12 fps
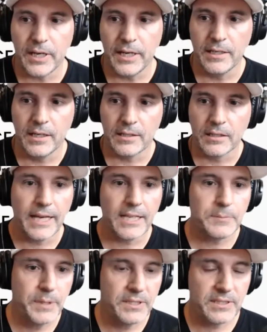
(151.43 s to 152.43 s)
And uh, the
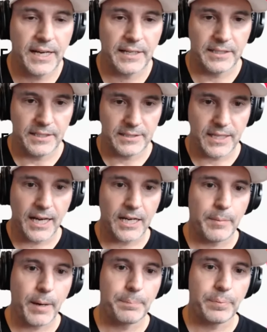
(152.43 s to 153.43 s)
last piece of that is hire
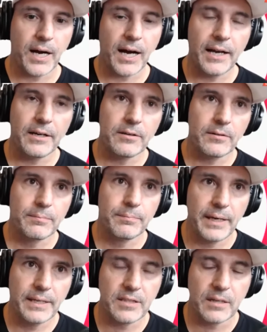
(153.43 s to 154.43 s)
by hire
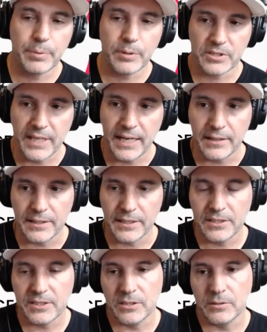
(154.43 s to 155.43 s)
based on
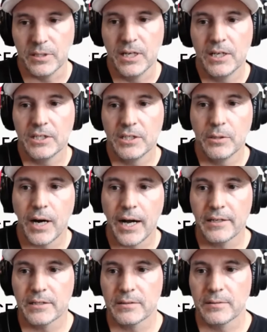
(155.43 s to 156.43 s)
personality. So you
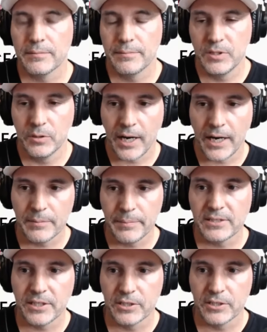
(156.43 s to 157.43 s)
hire you hire
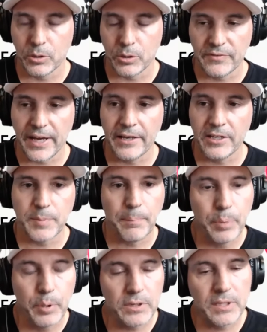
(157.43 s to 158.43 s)
based on your core values,
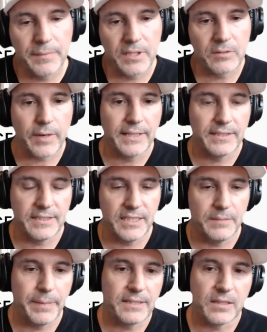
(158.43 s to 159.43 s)
but put them in the right
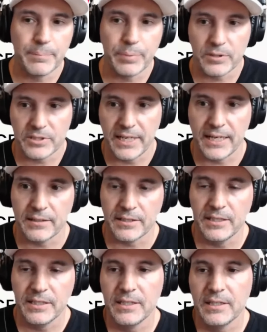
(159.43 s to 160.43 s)
seat based on
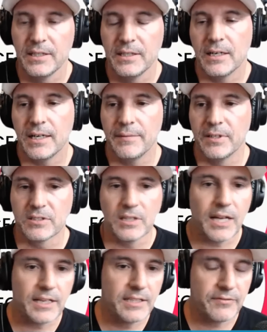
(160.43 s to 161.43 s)
personality. Um, there's a
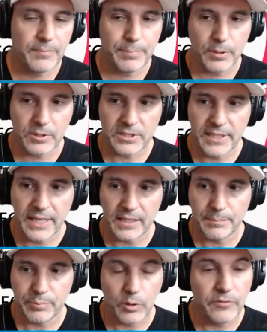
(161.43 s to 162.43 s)
lot of different
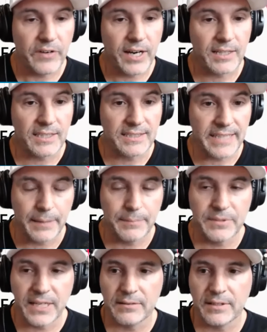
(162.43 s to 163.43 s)
personality profile
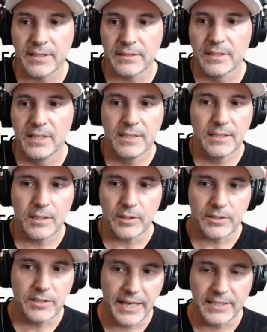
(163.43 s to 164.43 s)
exams out there
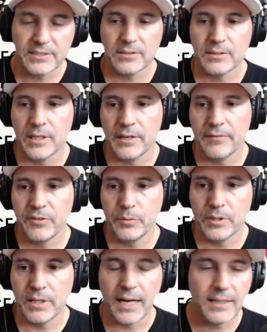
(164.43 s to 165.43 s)
or tests, uh, if you
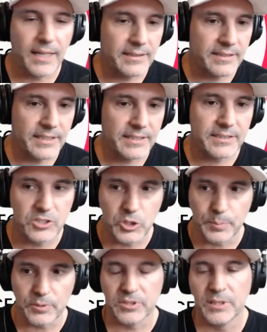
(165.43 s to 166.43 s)
will. I like DISC; it's
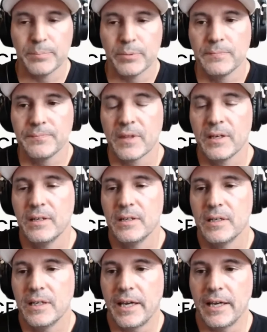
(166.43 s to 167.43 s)
super simple.
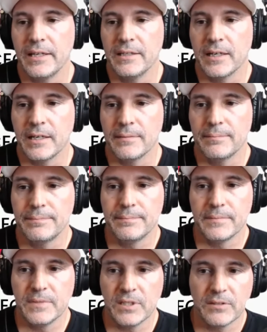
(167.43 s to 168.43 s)
And, um,
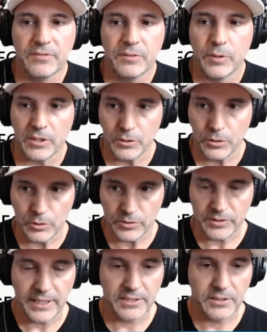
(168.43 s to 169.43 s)
you know, if you want to Google
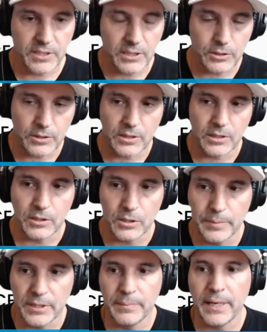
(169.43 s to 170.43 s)
disc, you can learn a
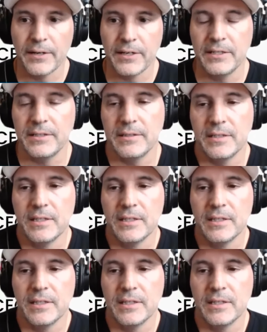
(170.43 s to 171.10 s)
little bit about it.